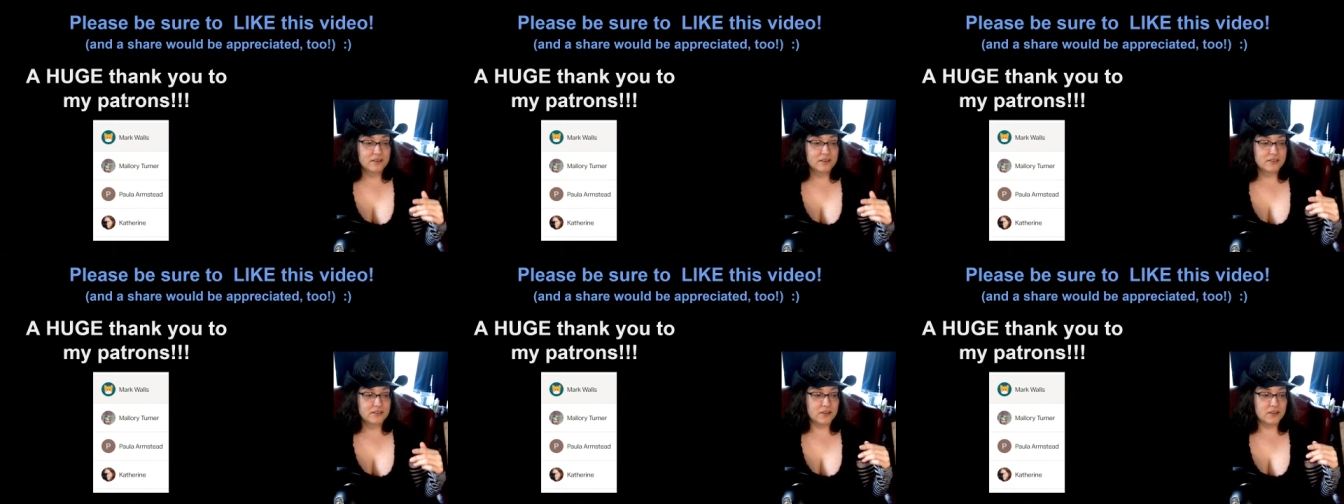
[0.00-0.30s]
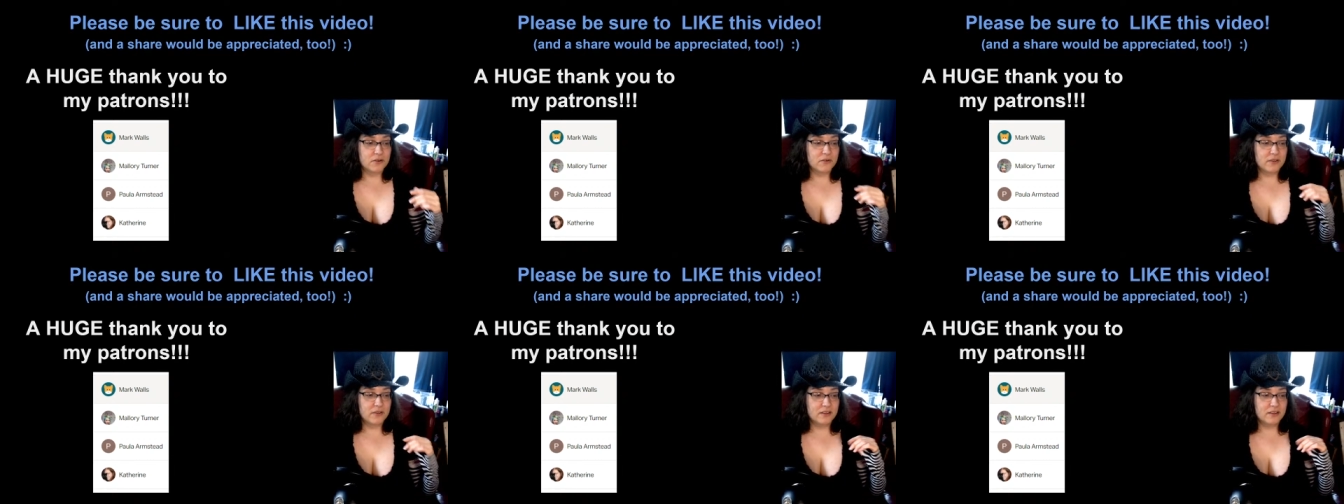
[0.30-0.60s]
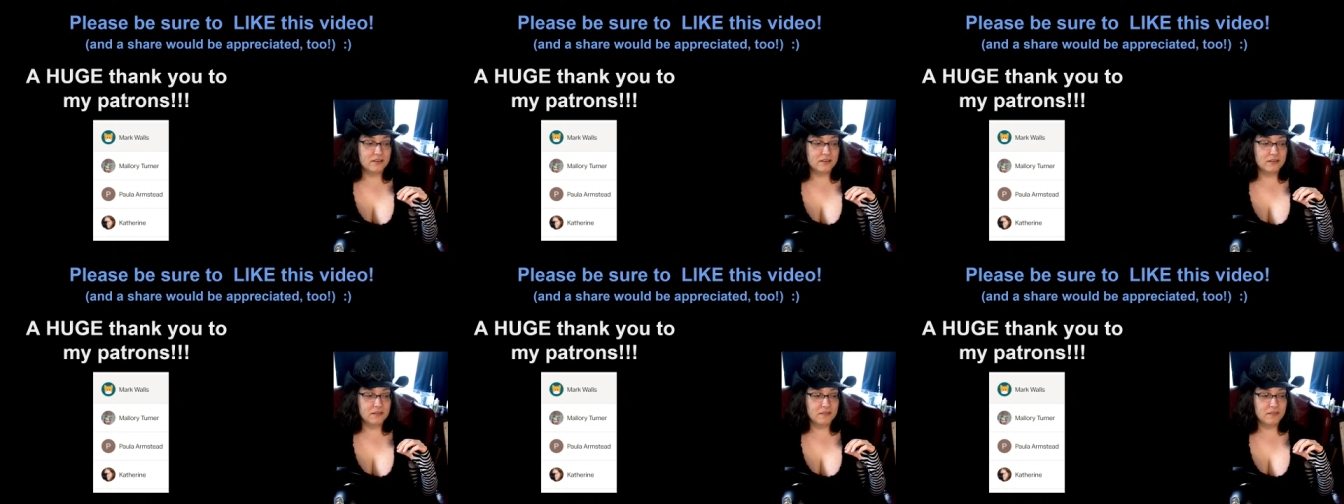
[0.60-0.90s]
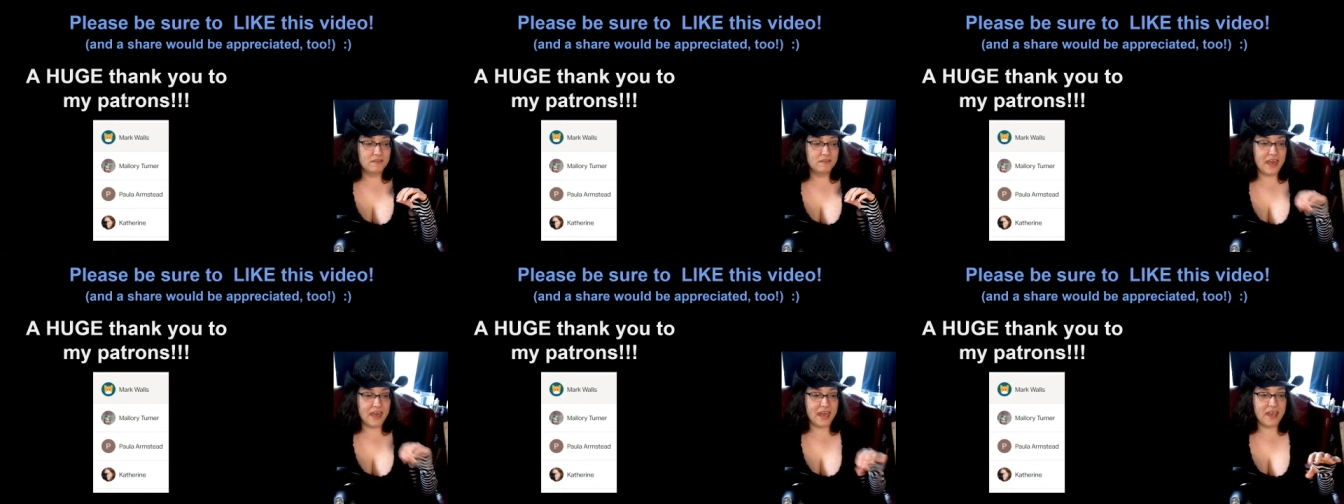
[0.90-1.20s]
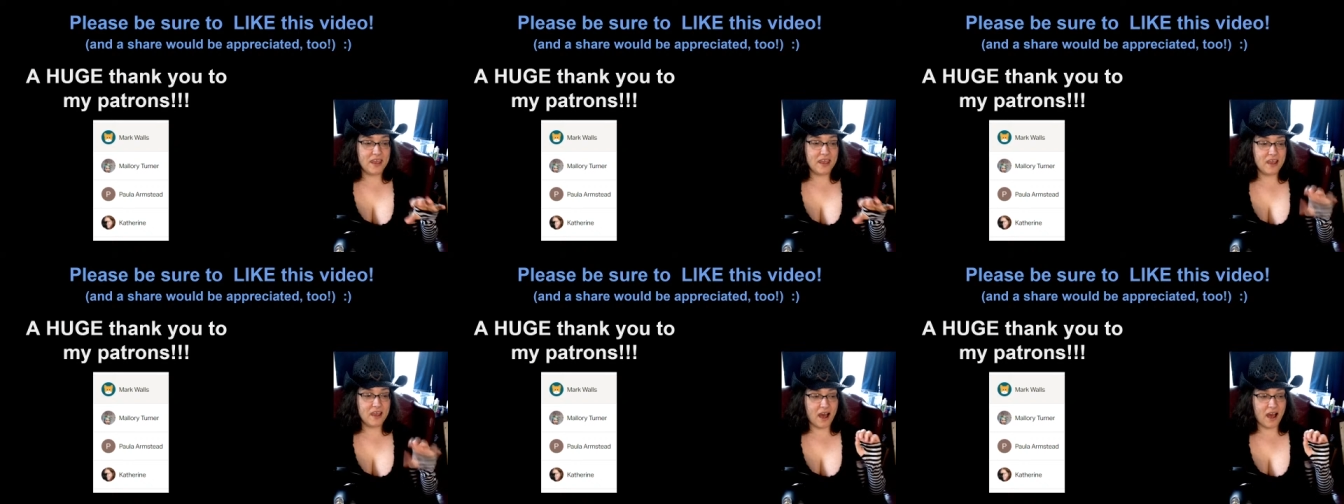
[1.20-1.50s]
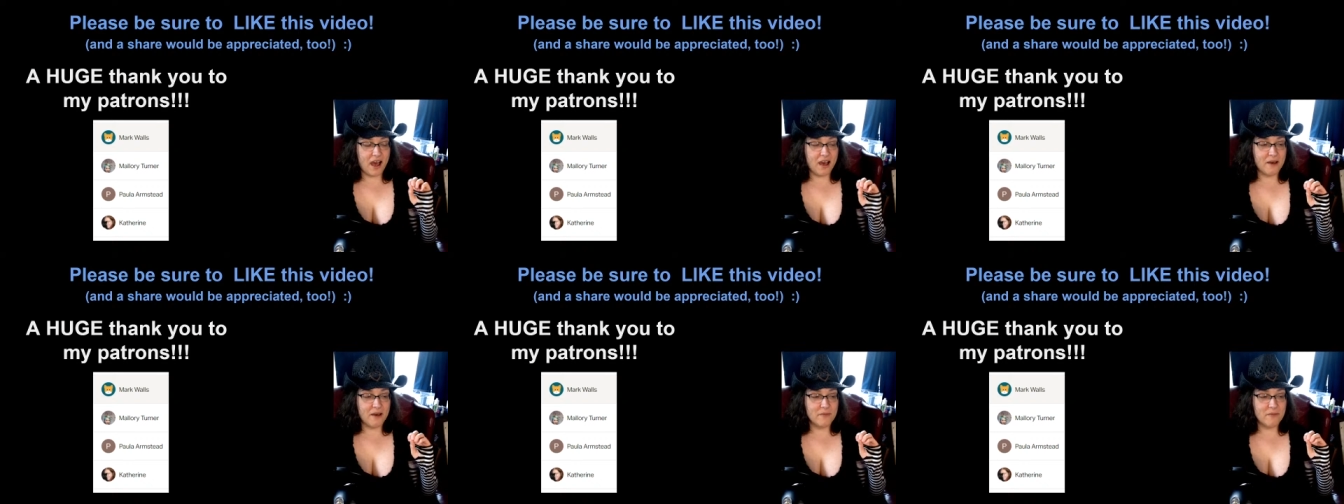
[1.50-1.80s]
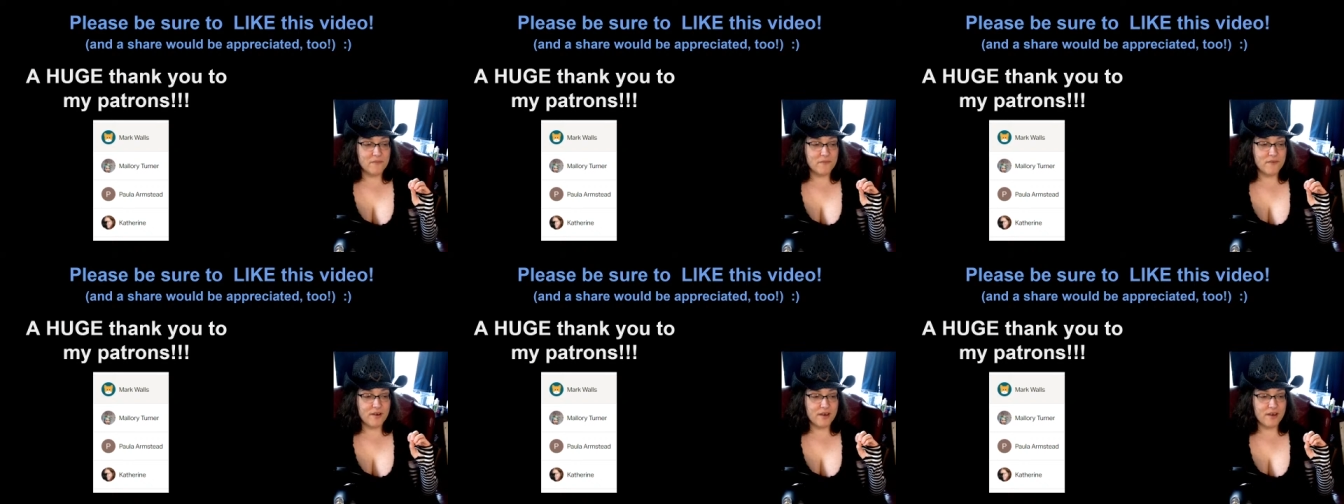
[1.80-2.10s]
So they
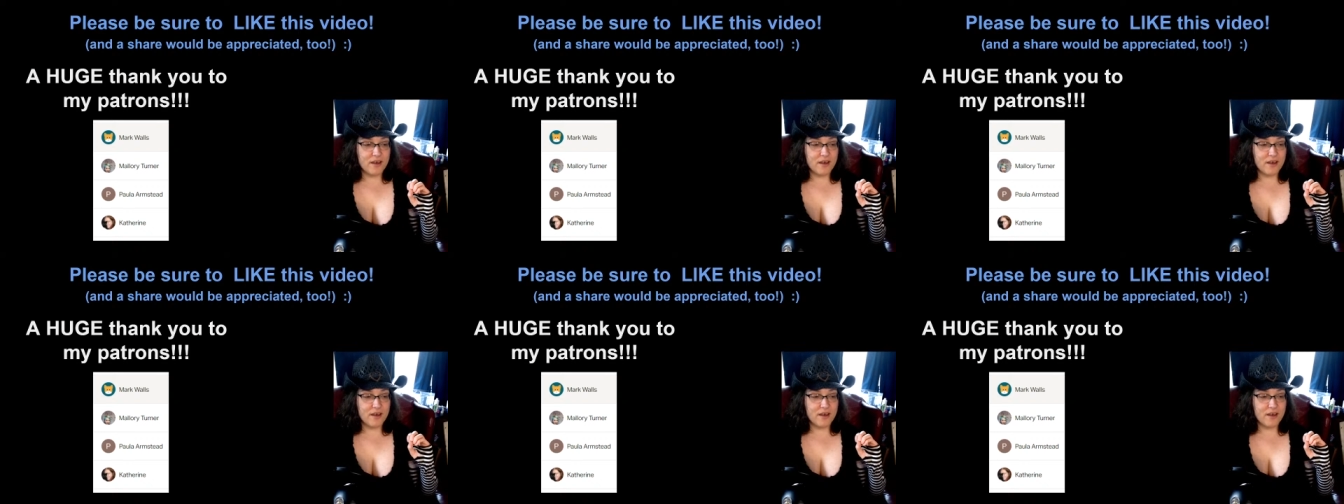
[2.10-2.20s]
um,